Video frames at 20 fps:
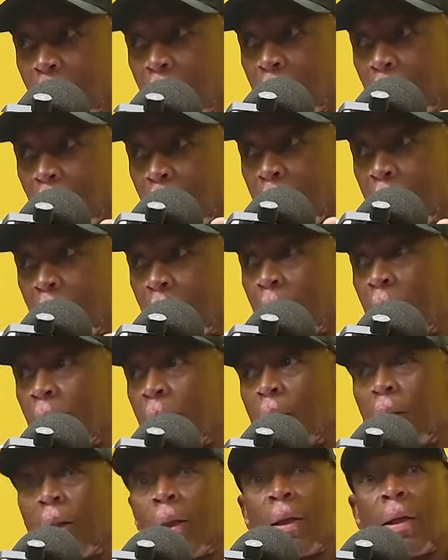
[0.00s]
game. Yeah.
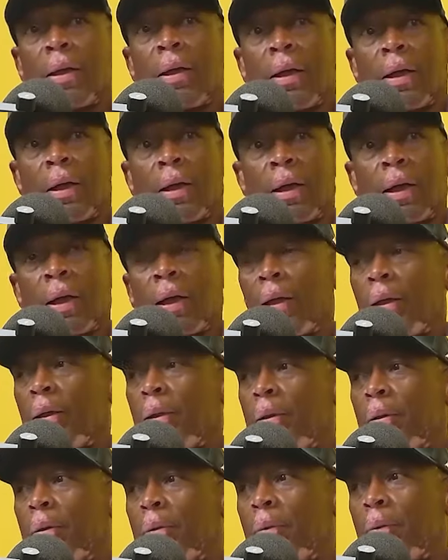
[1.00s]

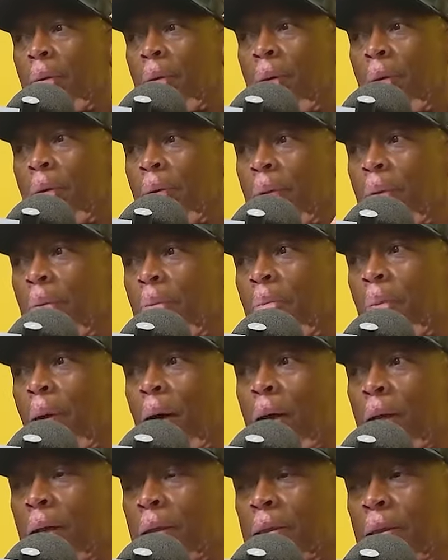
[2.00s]
And
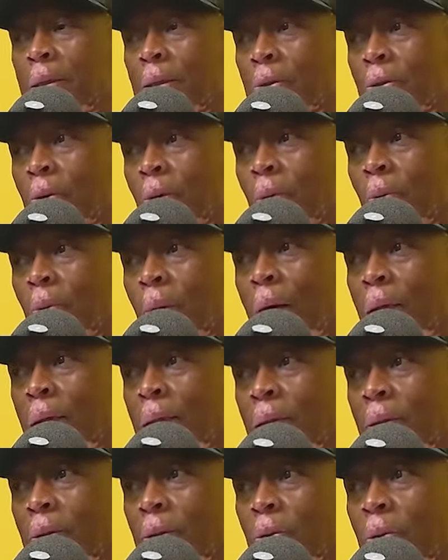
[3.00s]
Pirates scored one,
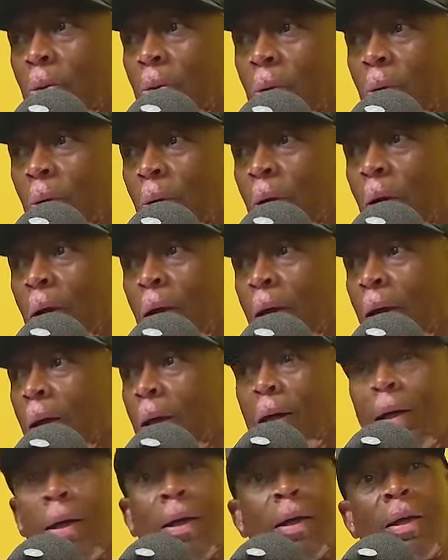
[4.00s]
two.
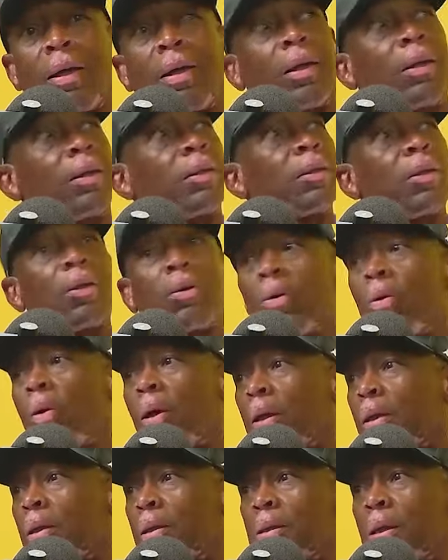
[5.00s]
And then, you know,
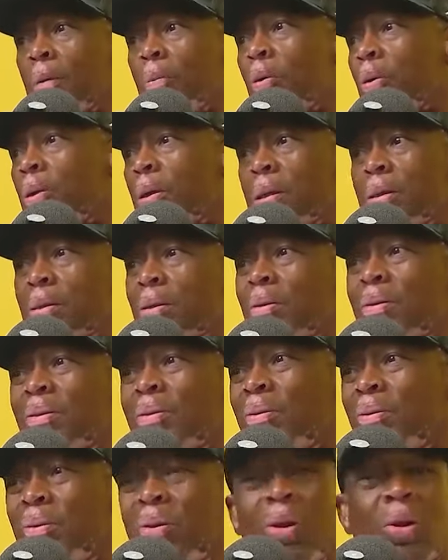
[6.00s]
like the supporters
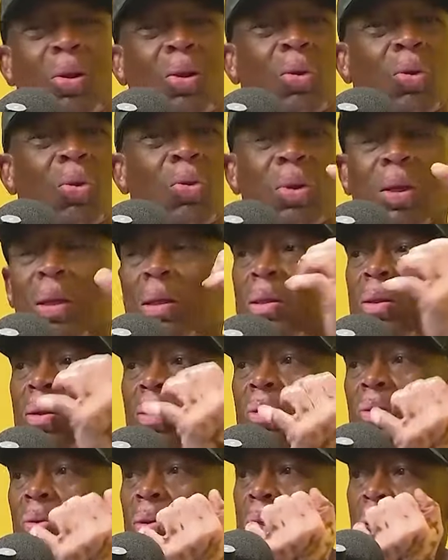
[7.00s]
threw this
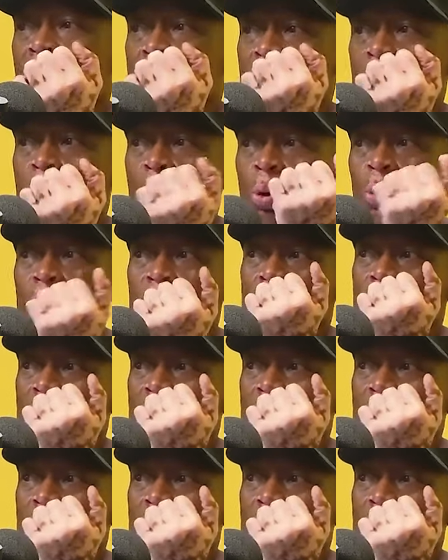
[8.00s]
to Tata Pony.